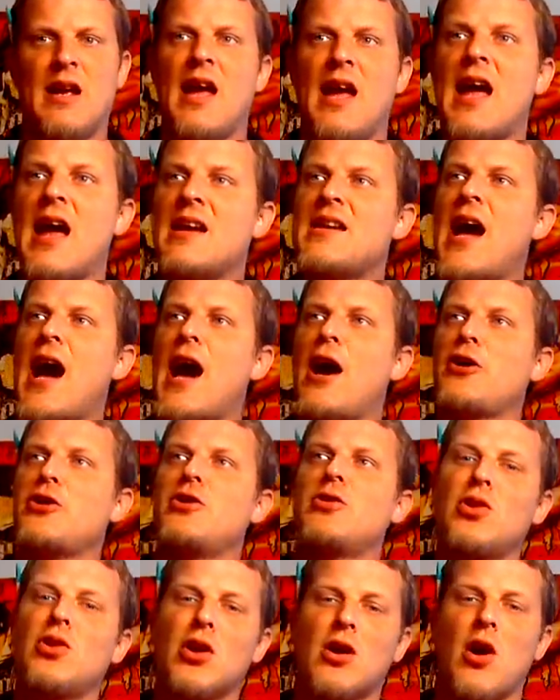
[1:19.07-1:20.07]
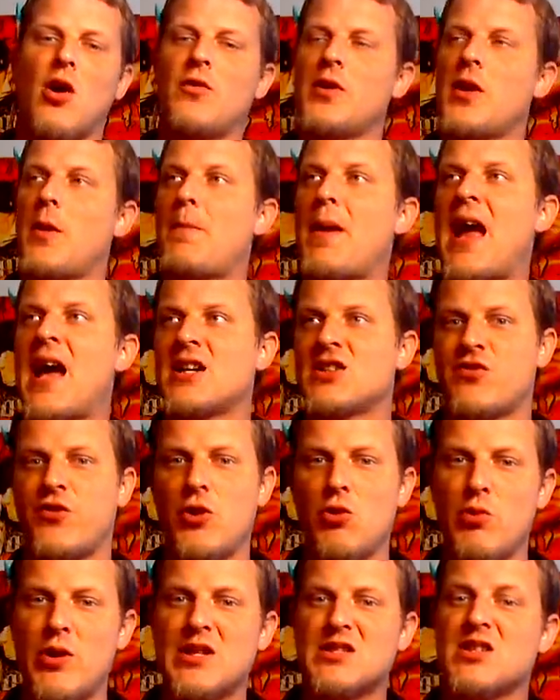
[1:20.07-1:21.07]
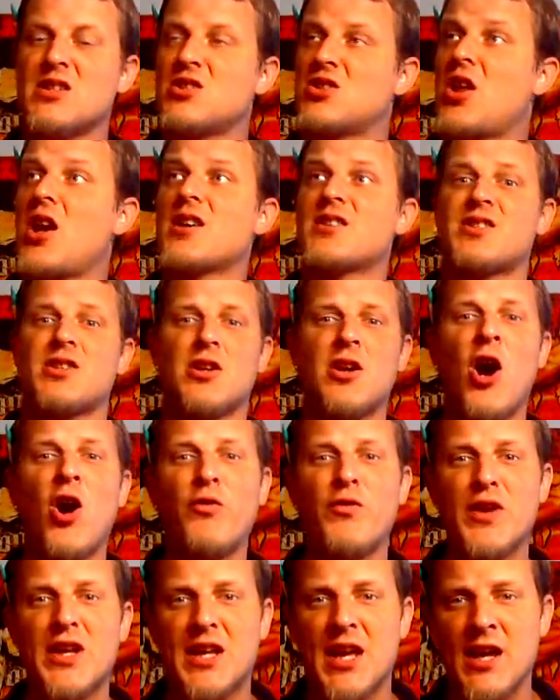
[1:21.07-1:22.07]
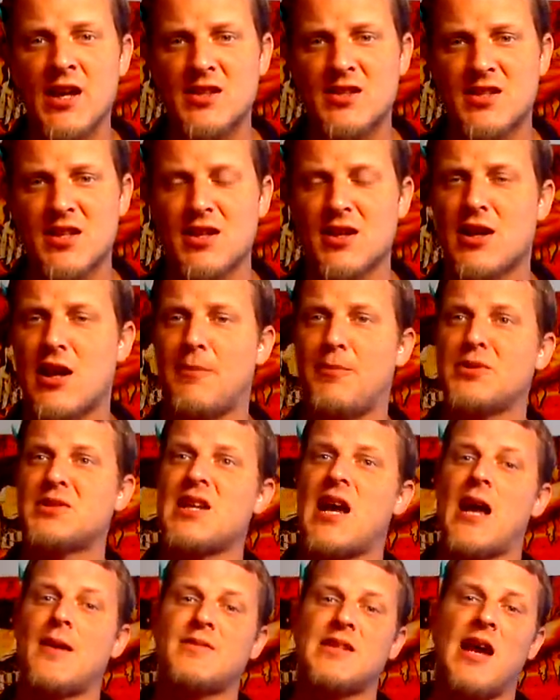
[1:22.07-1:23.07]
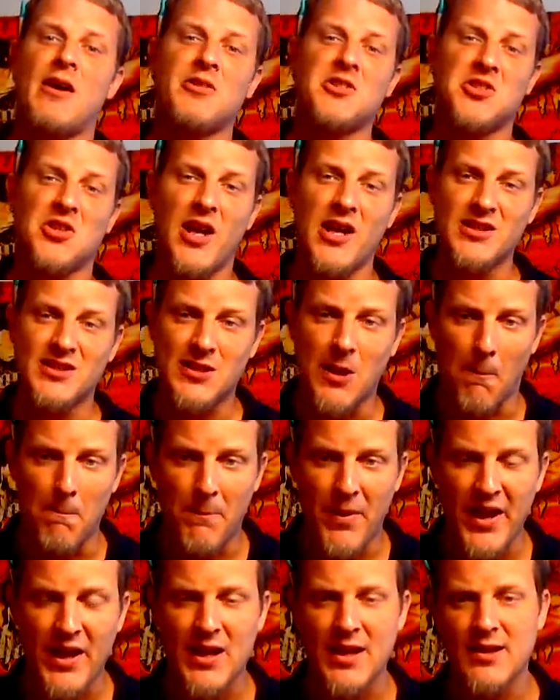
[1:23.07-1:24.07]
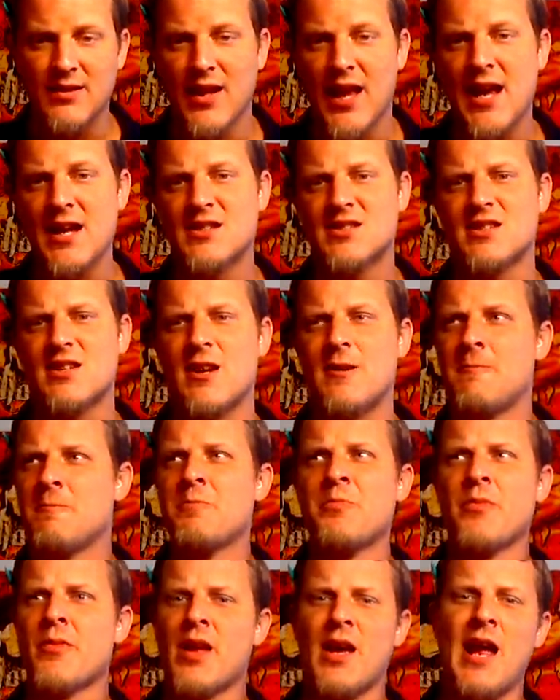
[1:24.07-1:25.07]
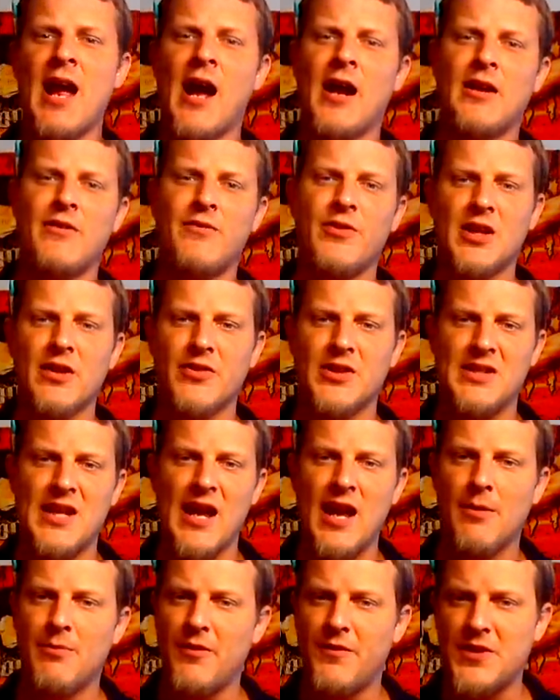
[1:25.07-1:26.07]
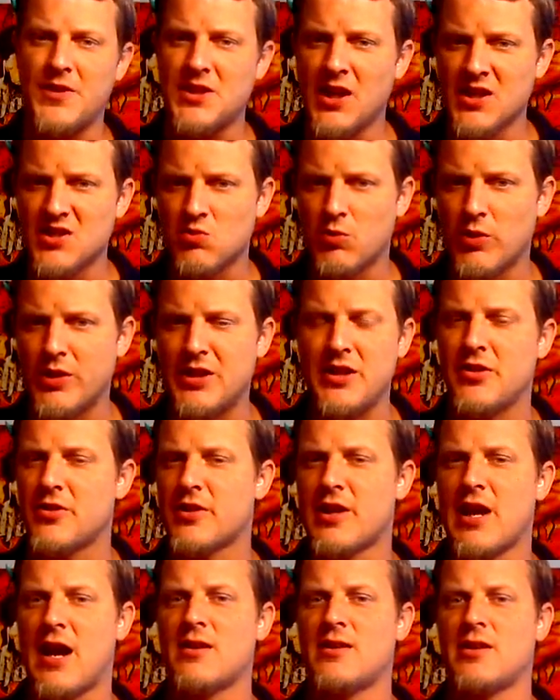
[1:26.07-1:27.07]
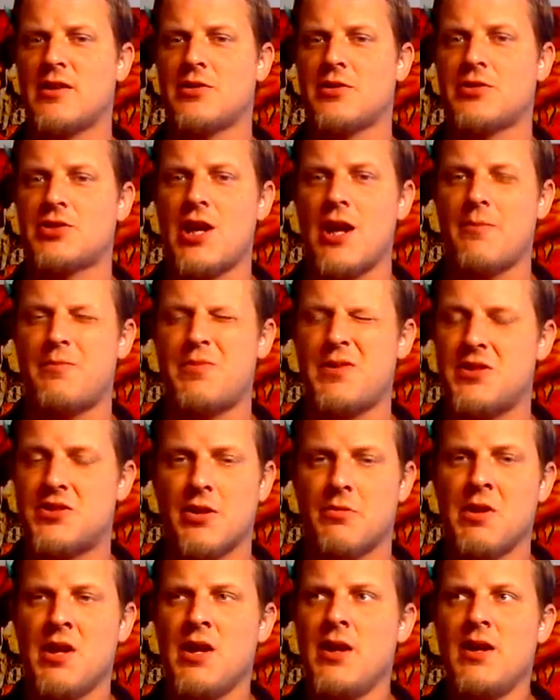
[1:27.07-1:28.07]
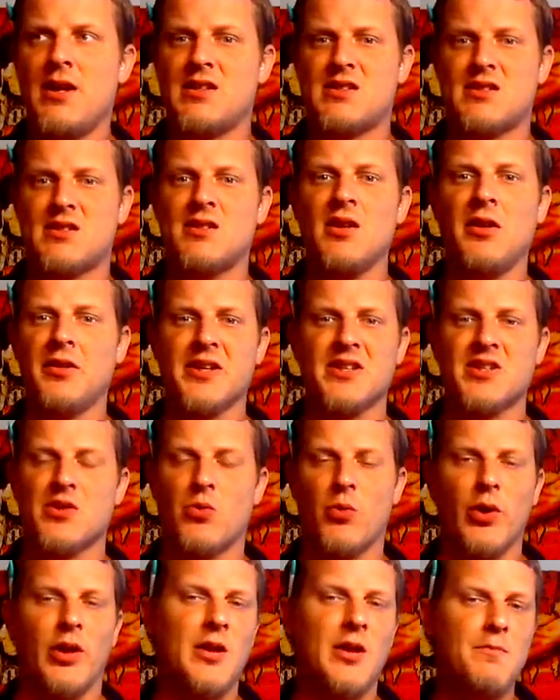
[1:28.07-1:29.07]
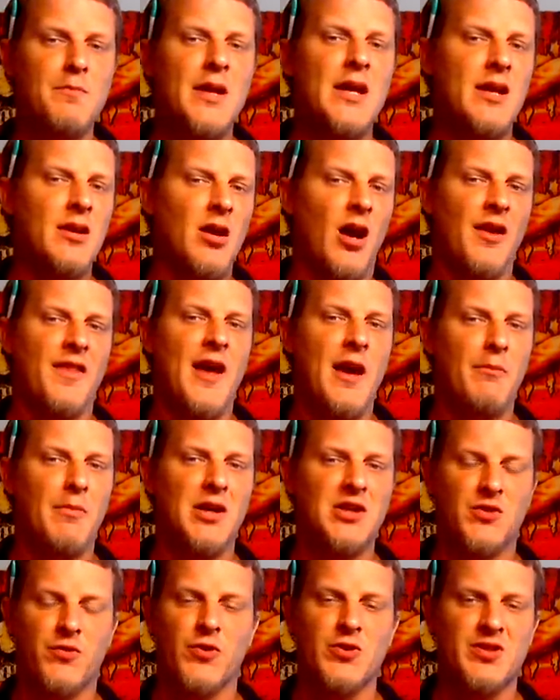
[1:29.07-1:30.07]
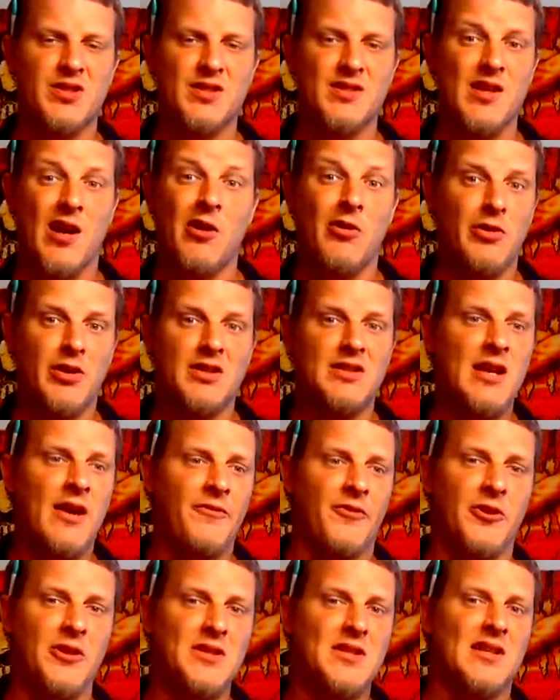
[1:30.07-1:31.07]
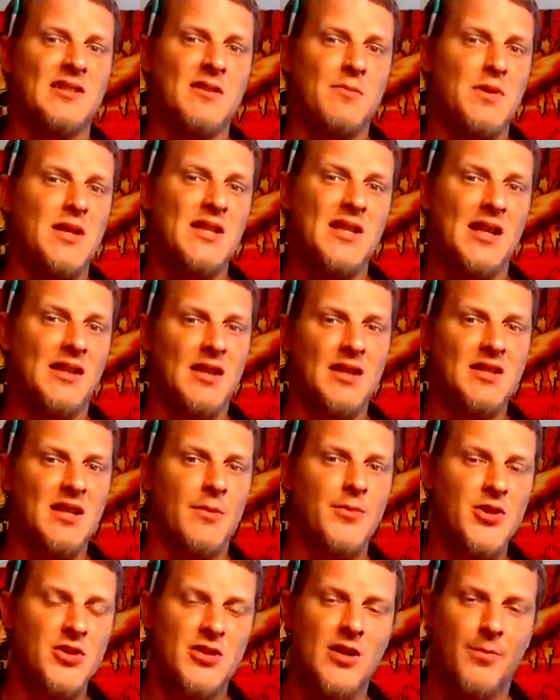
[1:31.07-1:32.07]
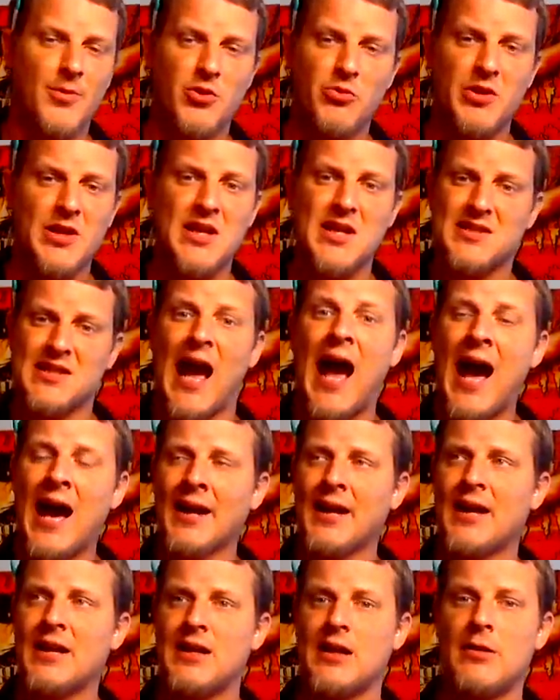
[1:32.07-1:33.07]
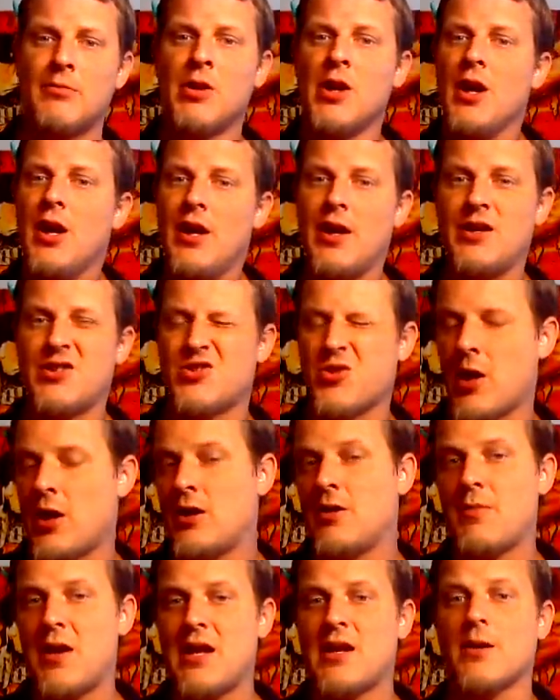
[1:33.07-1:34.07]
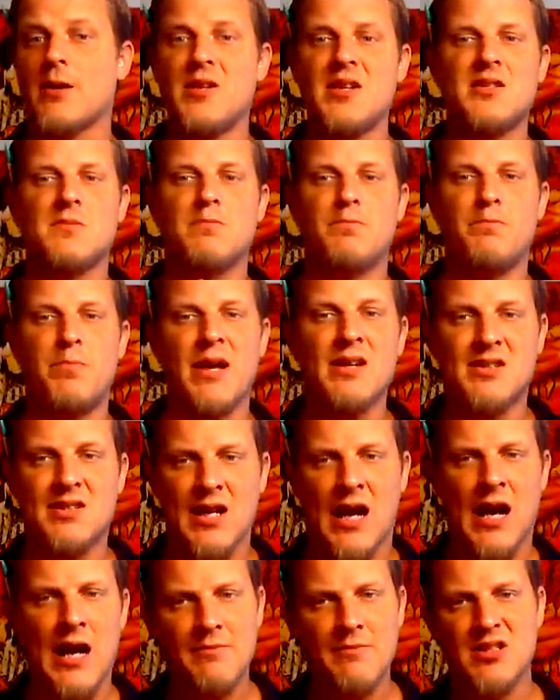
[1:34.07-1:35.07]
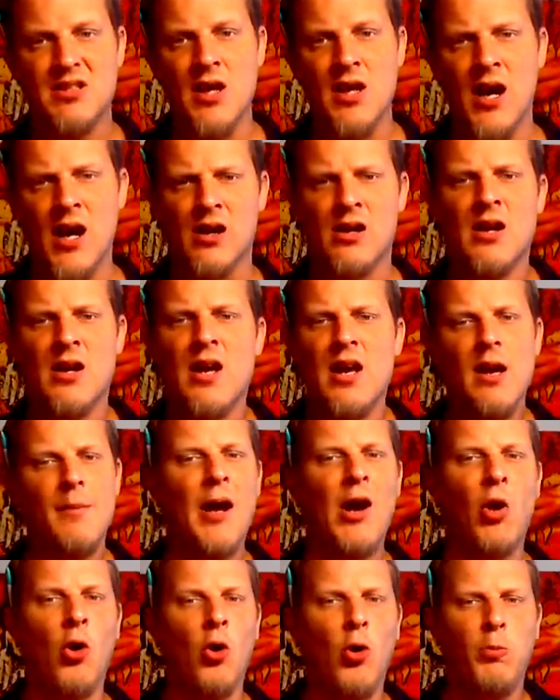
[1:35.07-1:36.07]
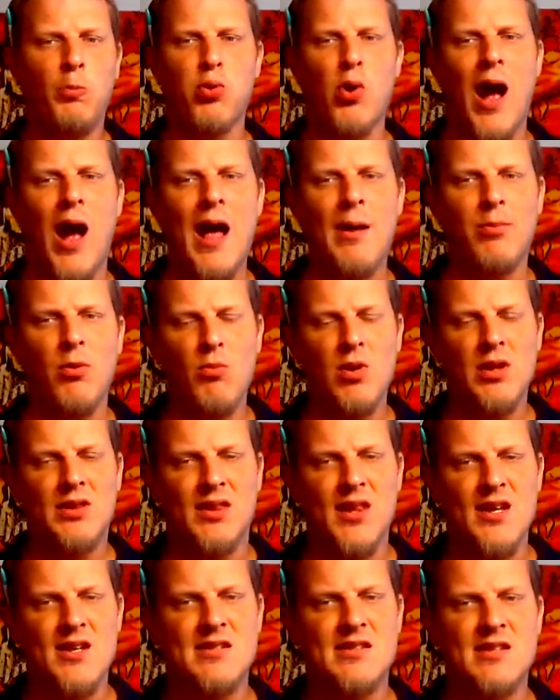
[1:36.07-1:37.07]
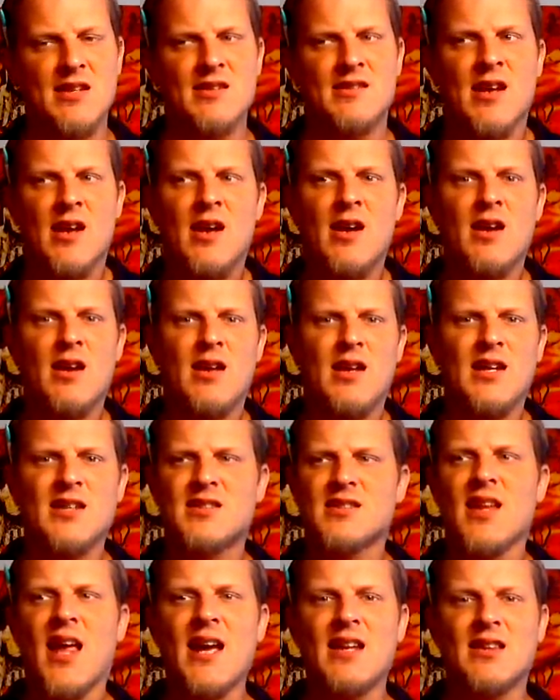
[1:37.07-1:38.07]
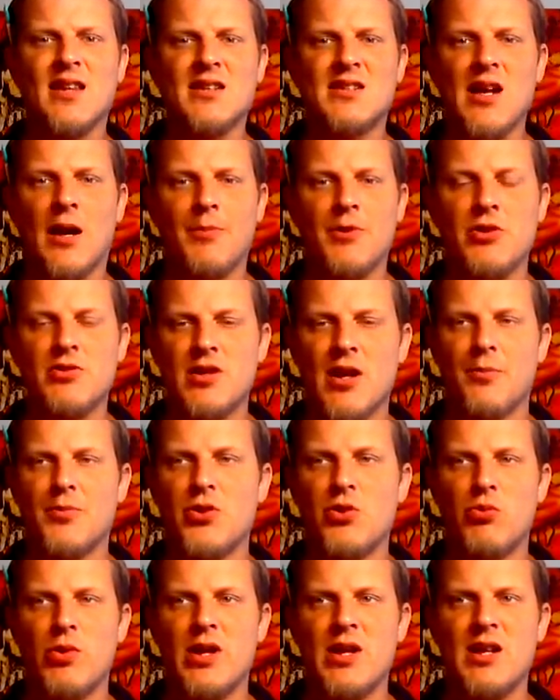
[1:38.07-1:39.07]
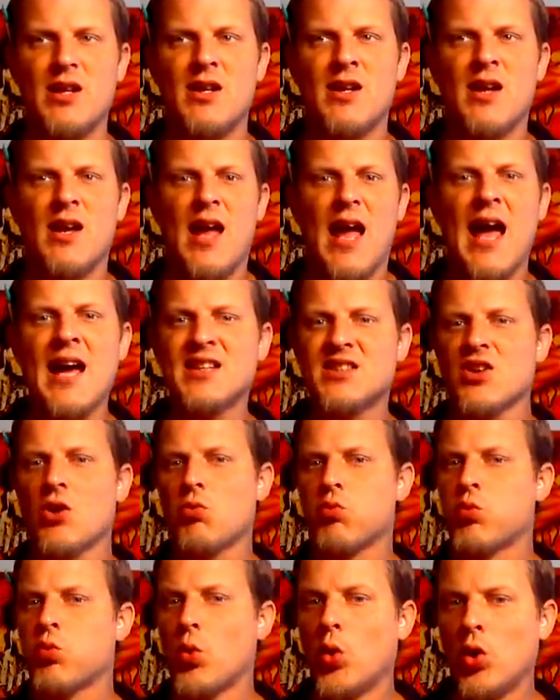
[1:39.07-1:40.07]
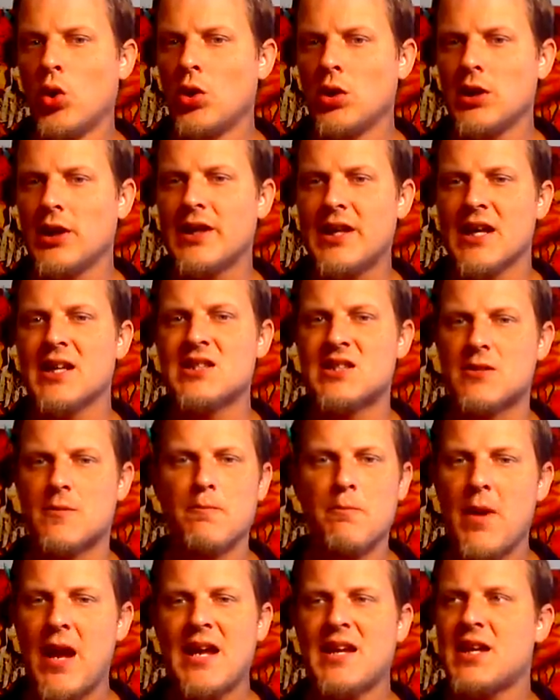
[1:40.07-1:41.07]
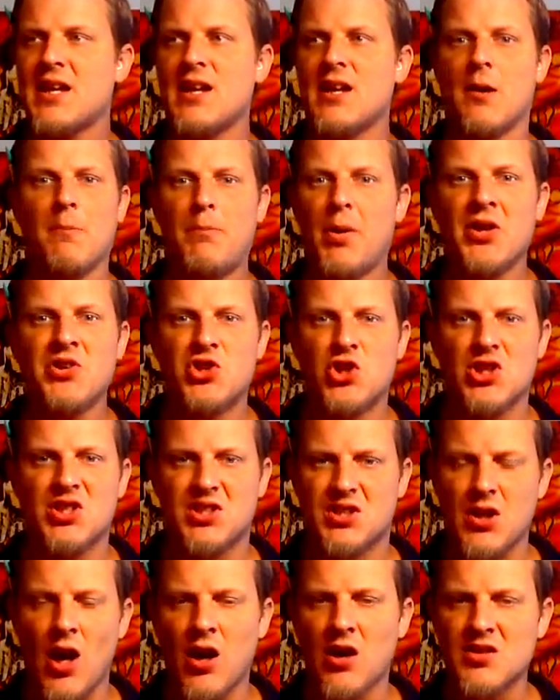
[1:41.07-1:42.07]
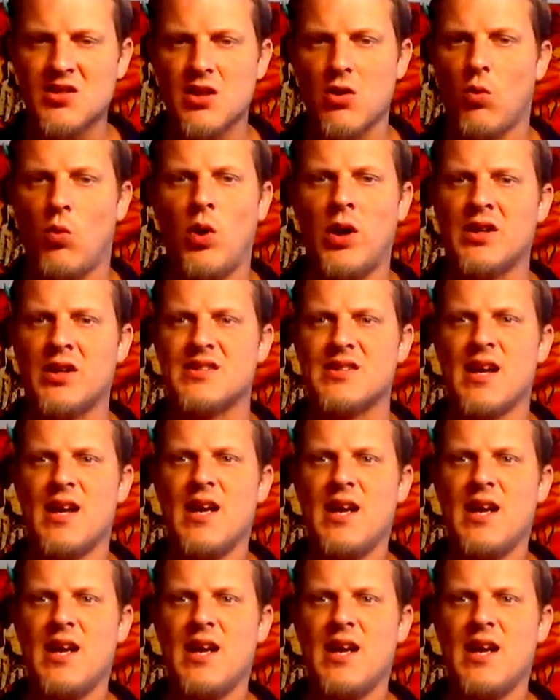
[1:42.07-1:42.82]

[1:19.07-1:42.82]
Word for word: And now you look over the past few weeks, he's lost to Kofi Kingston a couple times. Now he's lost to Big E Langston. I don't even give a damn if he does win the Intercontinental Championship. It still doesn't really mean all that much for Cesaro, and it definitely doesn't mean that the WWE is hot on him and trying to make him this big time star. And my whole problem with this is it's like the WWE has a rule against making a bunch of stars at once.